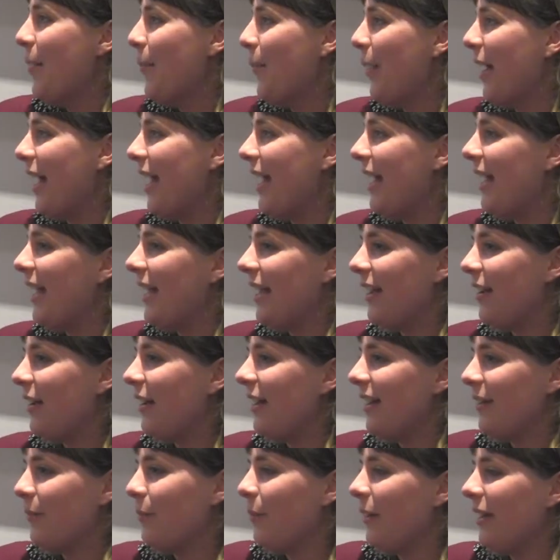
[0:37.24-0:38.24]
but
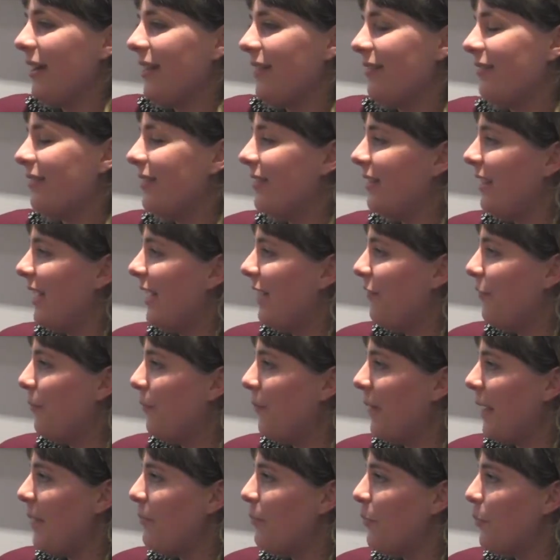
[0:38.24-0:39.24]
if
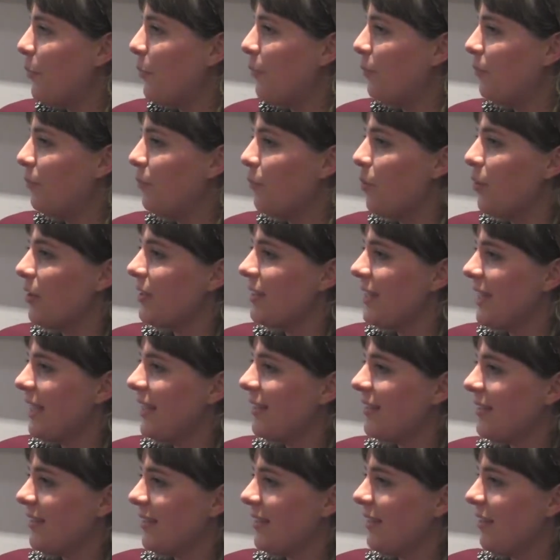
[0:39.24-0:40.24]
people want
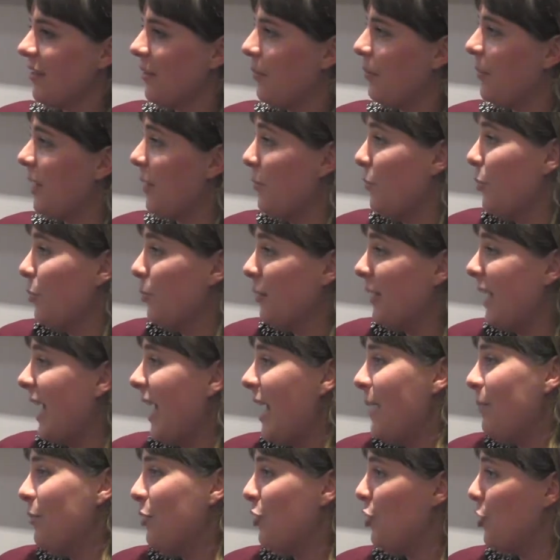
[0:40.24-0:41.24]
tickets to them, then we'll
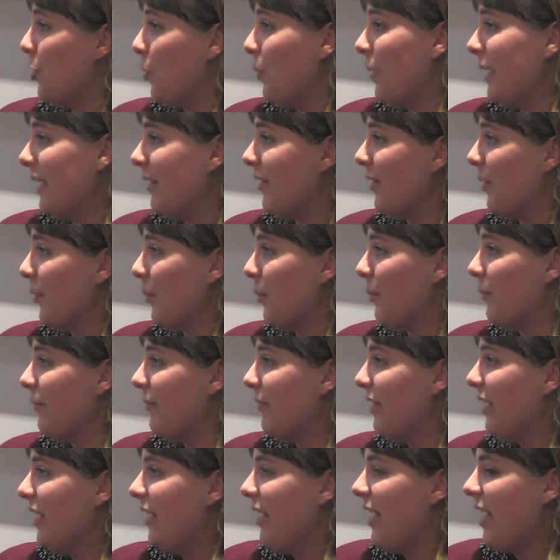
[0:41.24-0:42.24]
keep showing them.
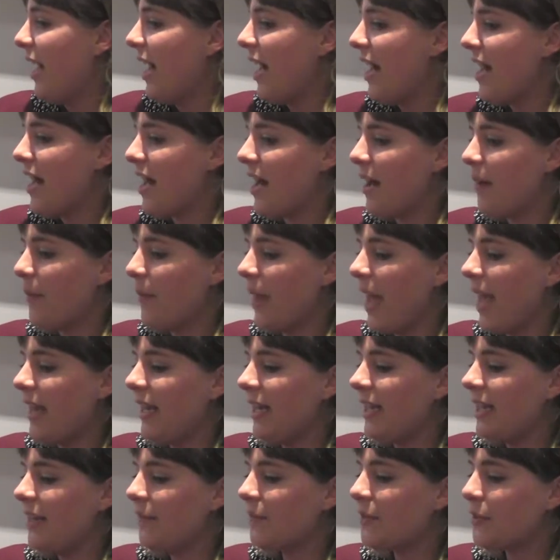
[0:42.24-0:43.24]
And
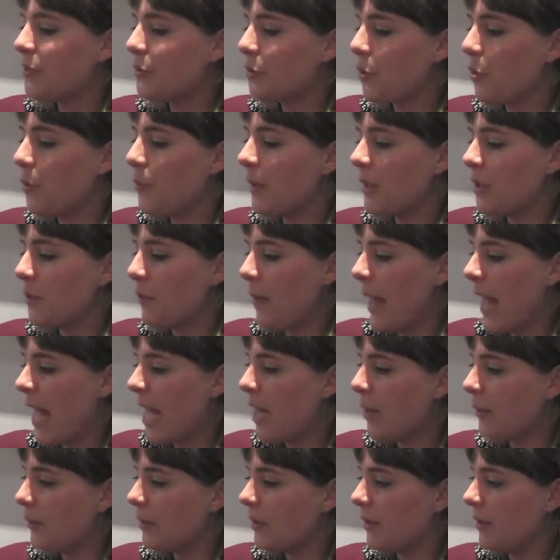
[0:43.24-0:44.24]
it gives so much
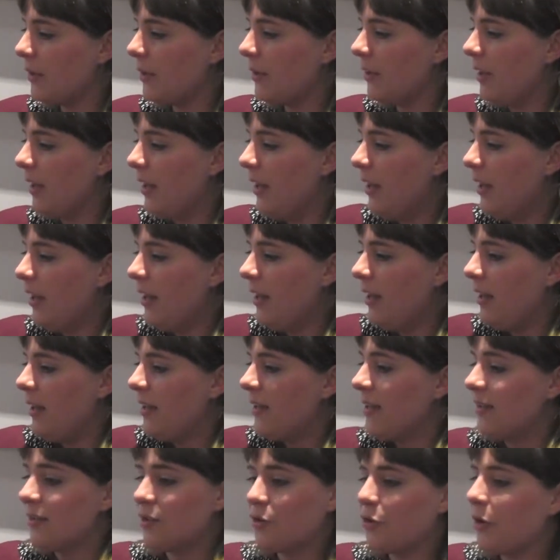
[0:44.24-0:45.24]
power to
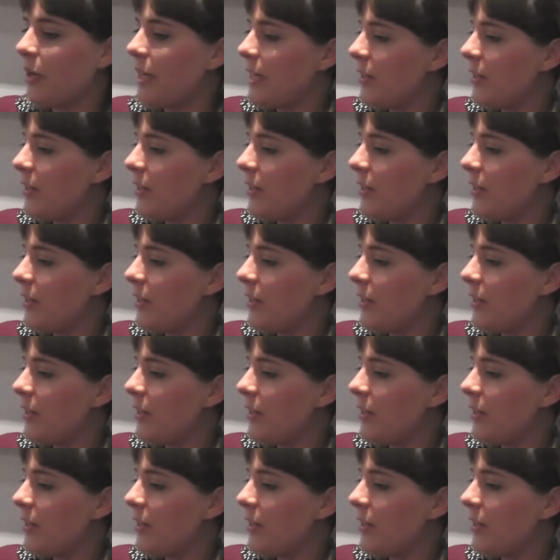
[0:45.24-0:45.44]
Screen